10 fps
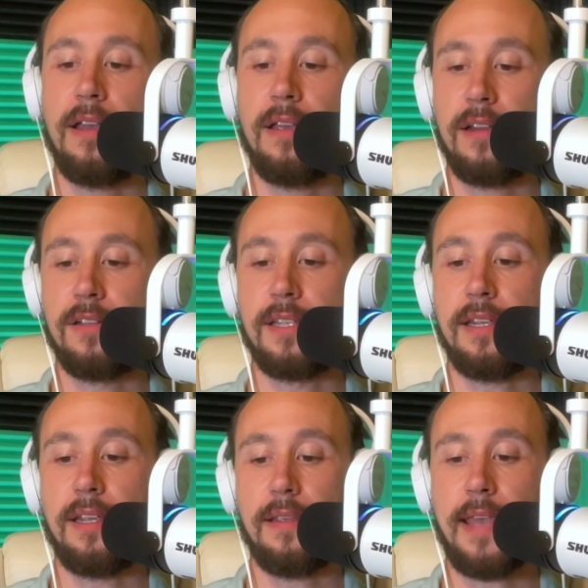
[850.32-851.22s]
here's
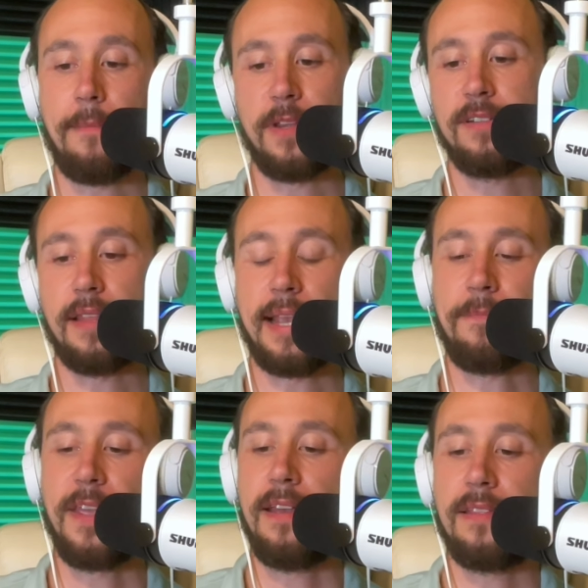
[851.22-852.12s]
the
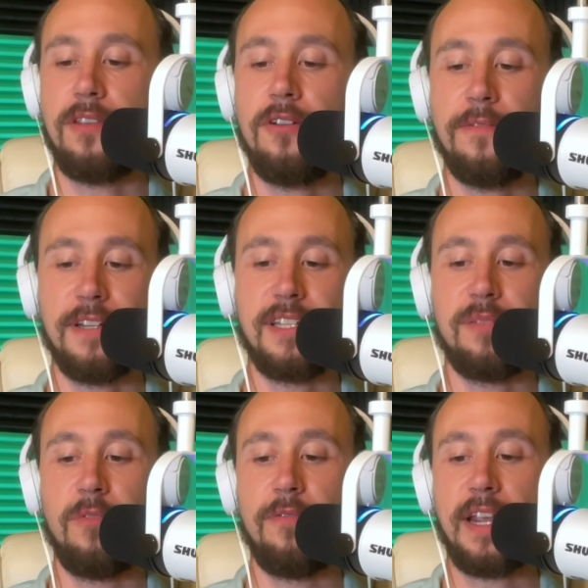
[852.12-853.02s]
thing. The universe
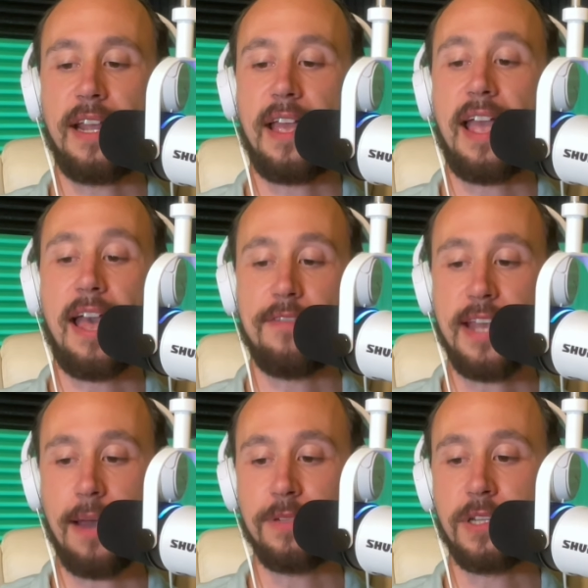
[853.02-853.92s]
is moving
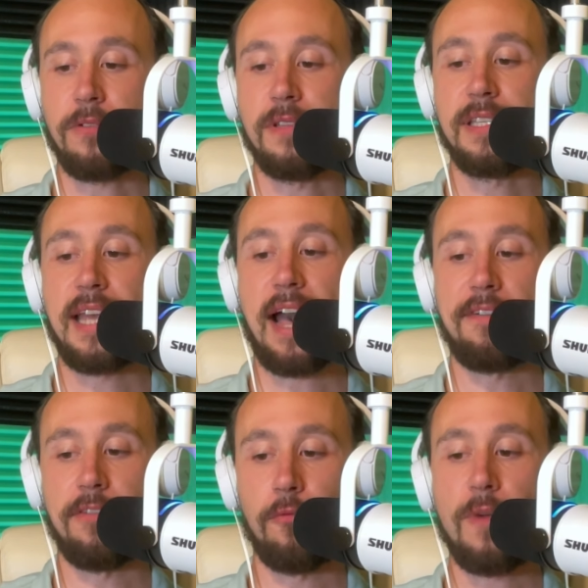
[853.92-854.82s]
heavy obstacles
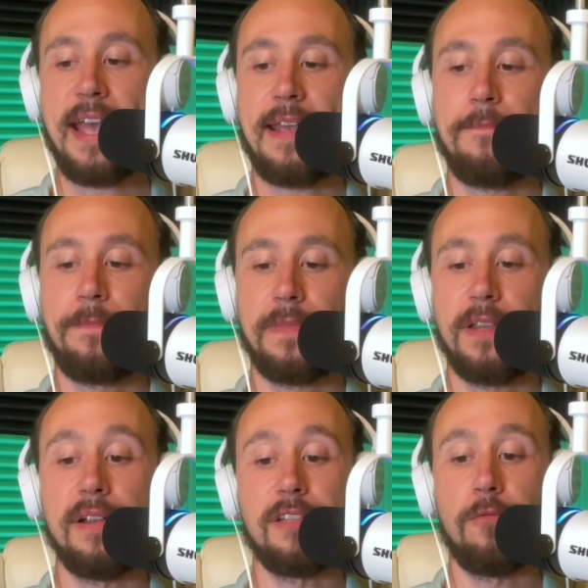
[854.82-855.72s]
out of the way.
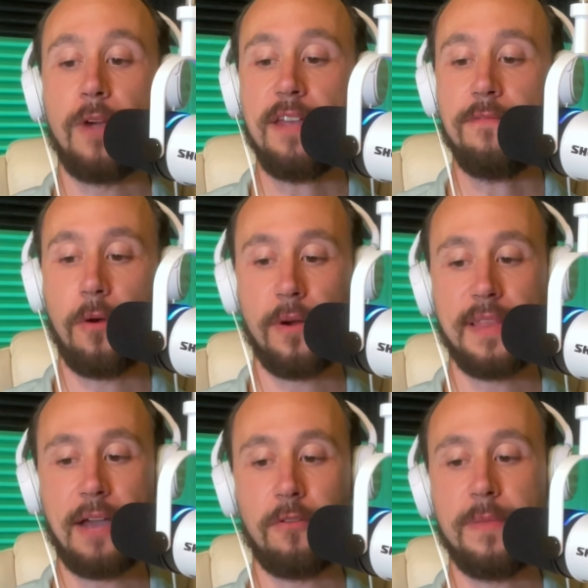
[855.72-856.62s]
There is a way
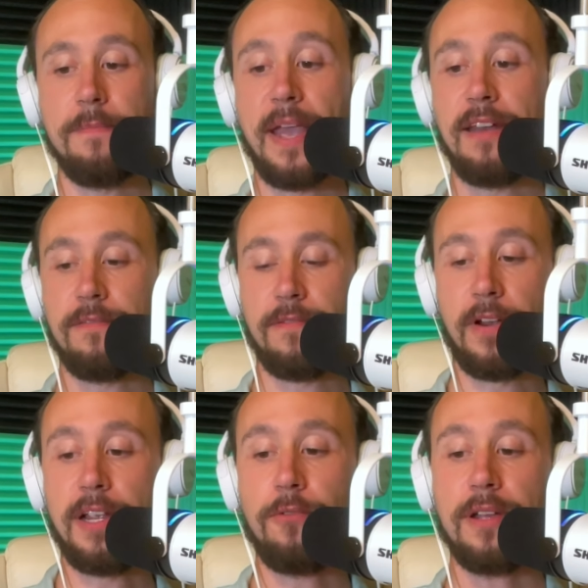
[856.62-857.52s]
forward that will be made
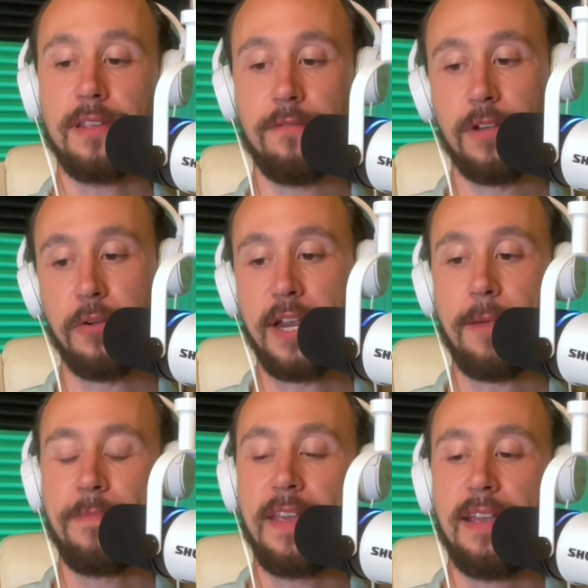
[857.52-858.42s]
very quickly for you
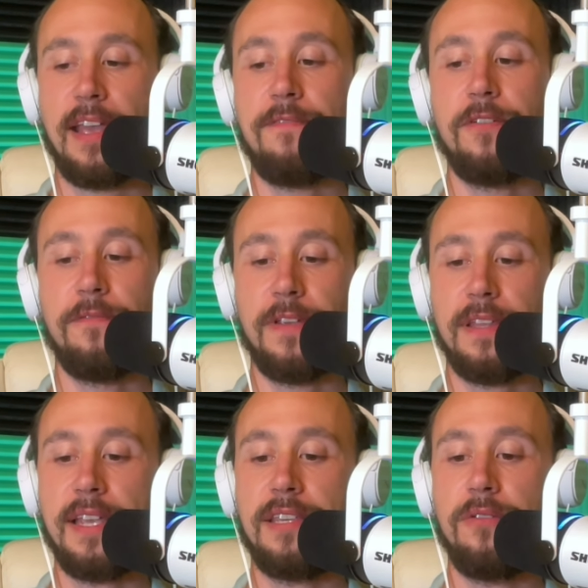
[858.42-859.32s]
here. If you
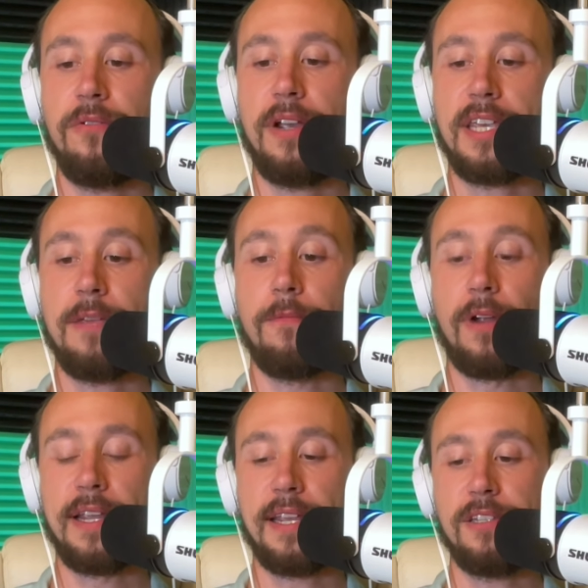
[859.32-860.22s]
feel like you keep
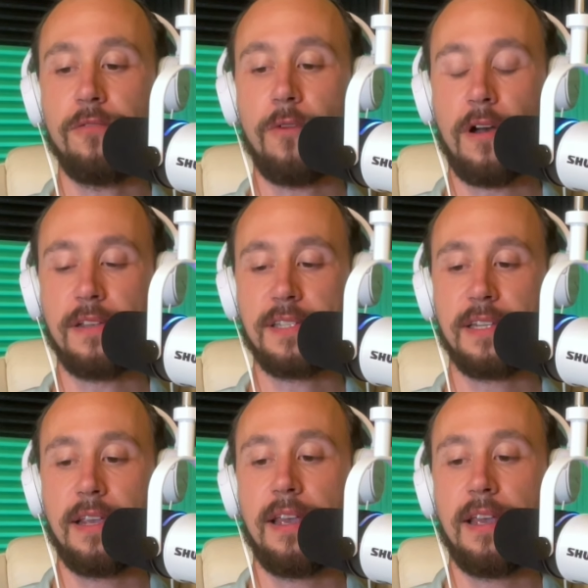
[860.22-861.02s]
running into walls,